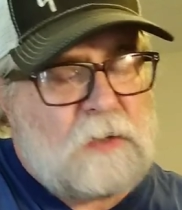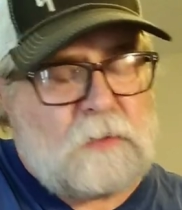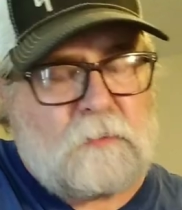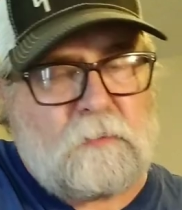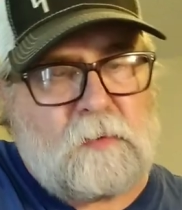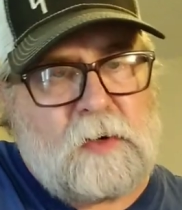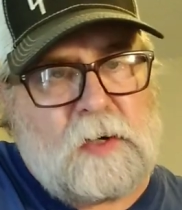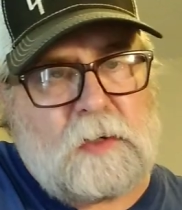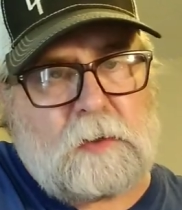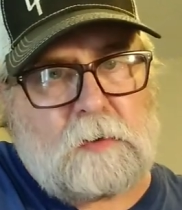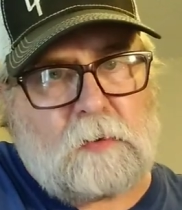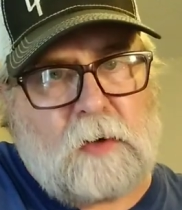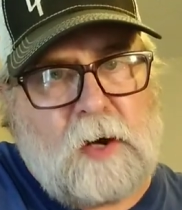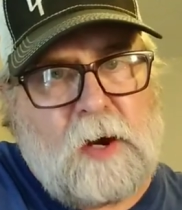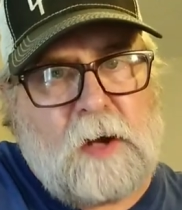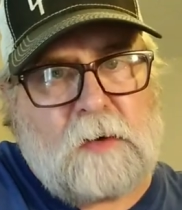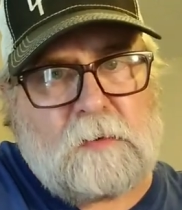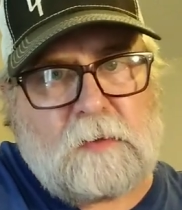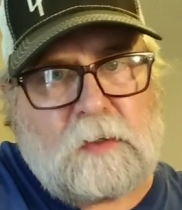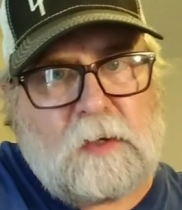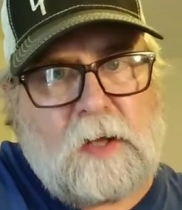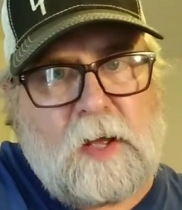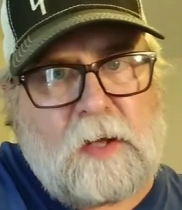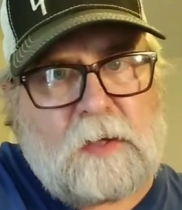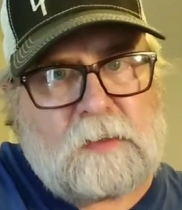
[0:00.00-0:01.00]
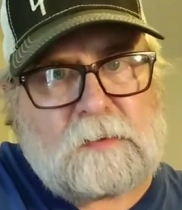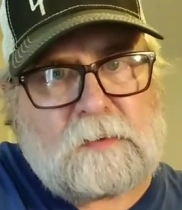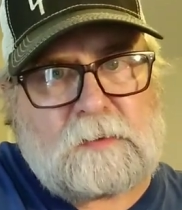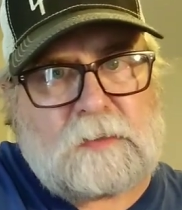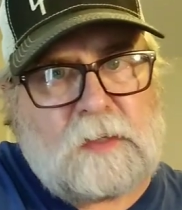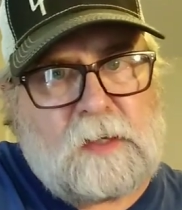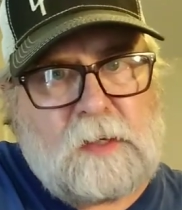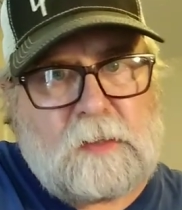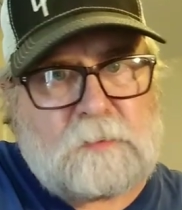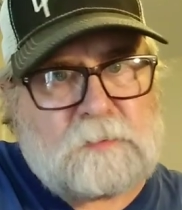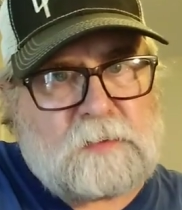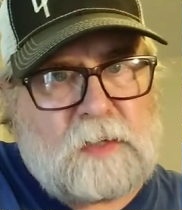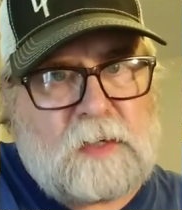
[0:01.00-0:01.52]
and recrowned a lot of
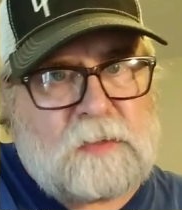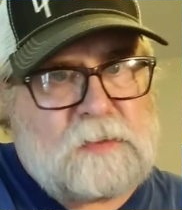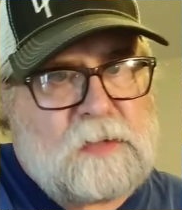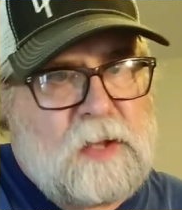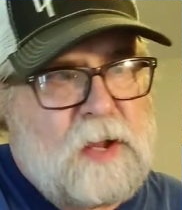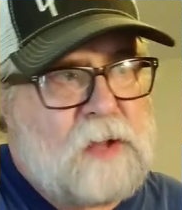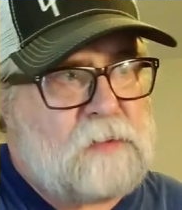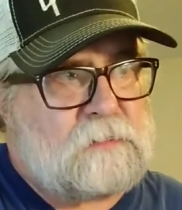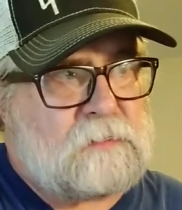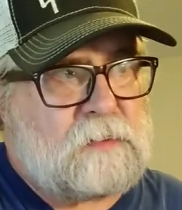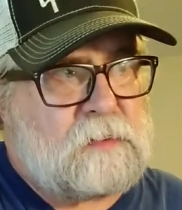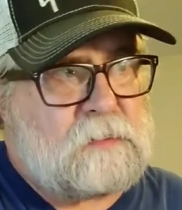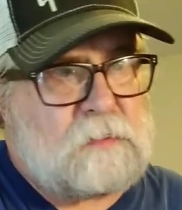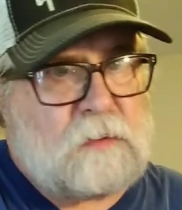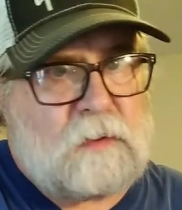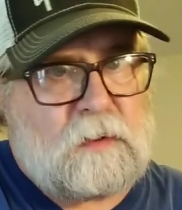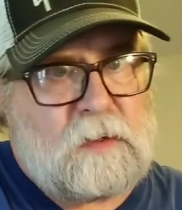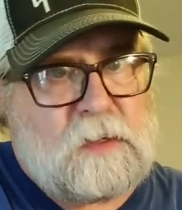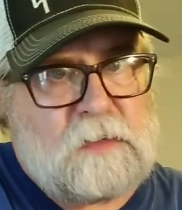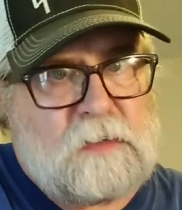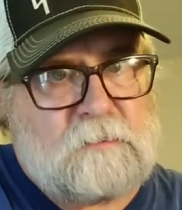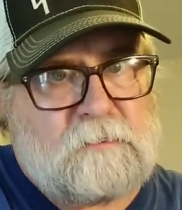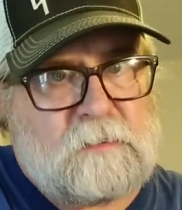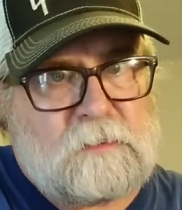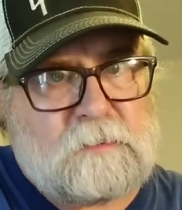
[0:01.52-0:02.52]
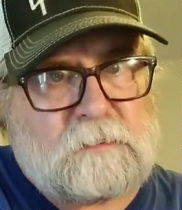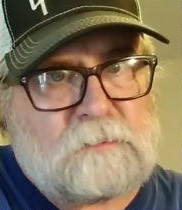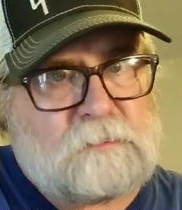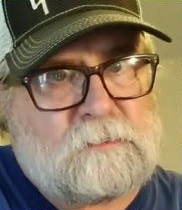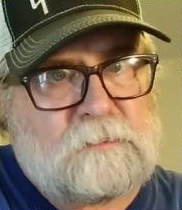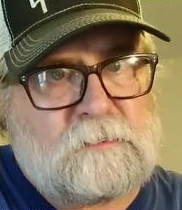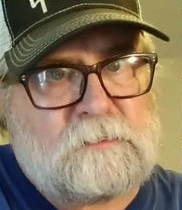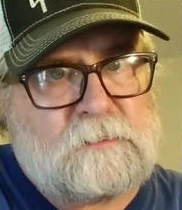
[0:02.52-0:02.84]
times. I doubt that they're even,